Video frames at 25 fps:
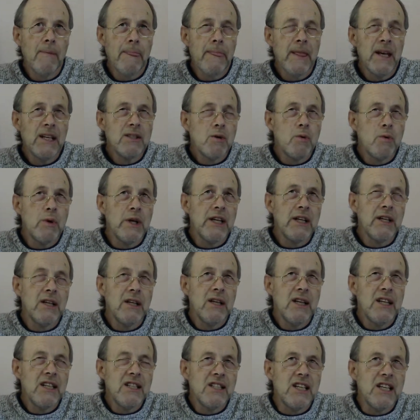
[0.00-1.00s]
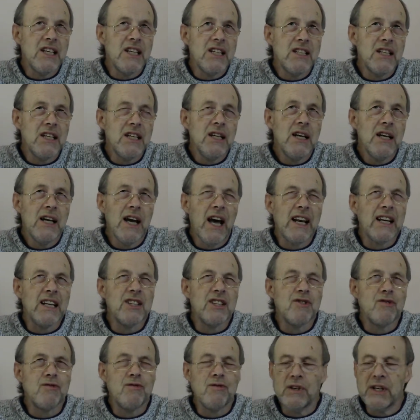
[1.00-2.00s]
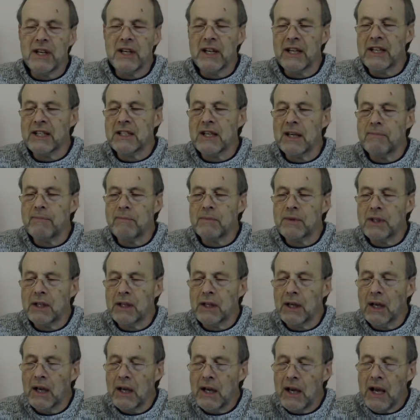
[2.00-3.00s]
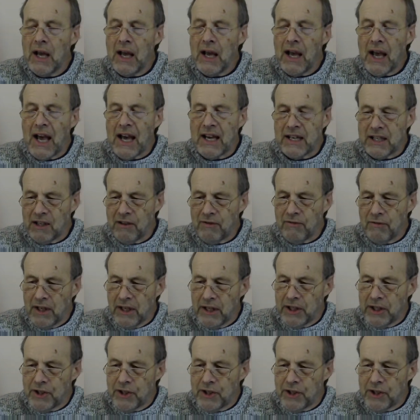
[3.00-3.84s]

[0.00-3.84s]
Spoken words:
It's quick, it's easy, and it's really tempting, and it really